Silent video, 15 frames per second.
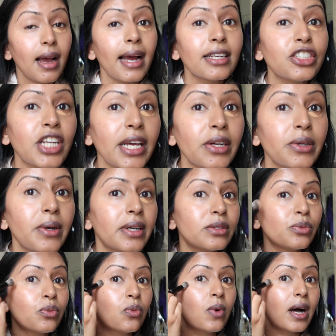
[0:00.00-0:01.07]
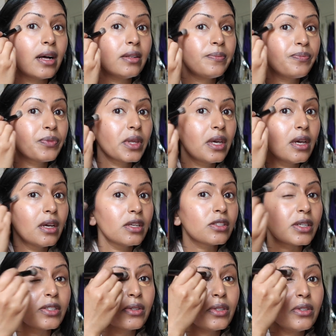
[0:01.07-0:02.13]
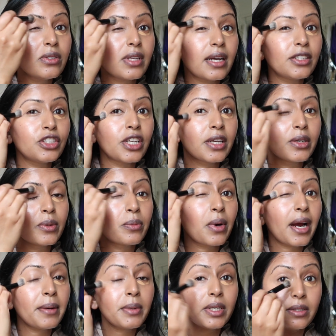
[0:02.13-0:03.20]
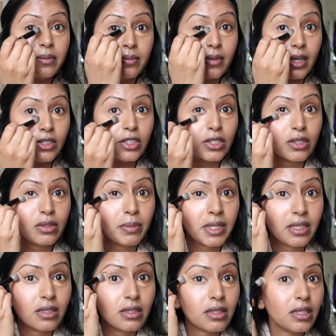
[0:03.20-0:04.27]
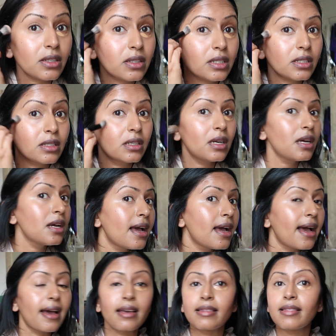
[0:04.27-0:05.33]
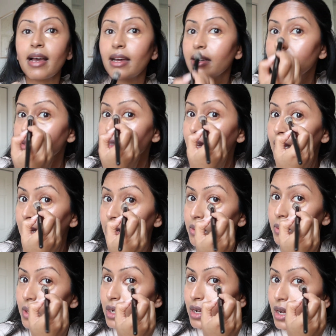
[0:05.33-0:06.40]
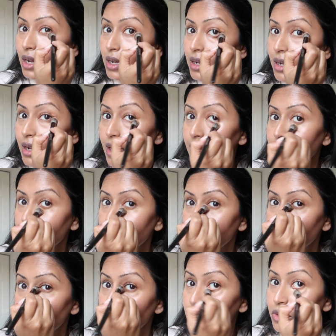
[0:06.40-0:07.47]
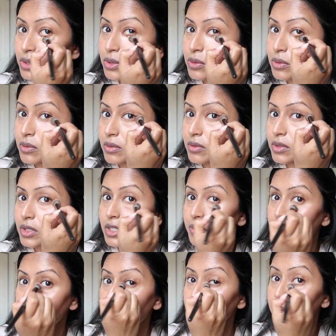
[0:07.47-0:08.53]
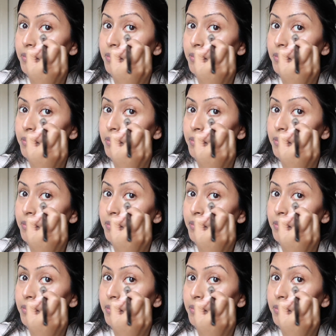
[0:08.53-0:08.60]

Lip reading: eyeshadow as well. So I don't use eyeshadow primer, I just use my concealer. And that is how I like to do it.